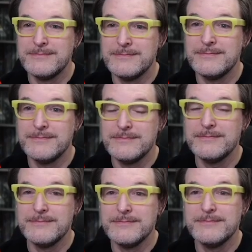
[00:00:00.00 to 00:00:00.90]

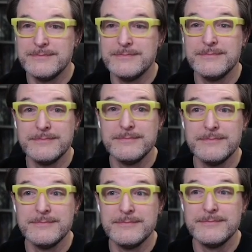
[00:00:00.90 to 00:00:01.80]

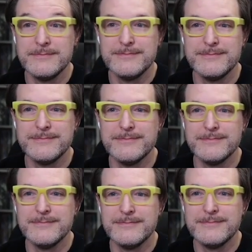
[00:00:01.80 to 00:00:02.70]

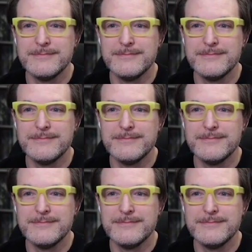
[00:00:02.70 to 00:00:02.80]
This person isn't speaking.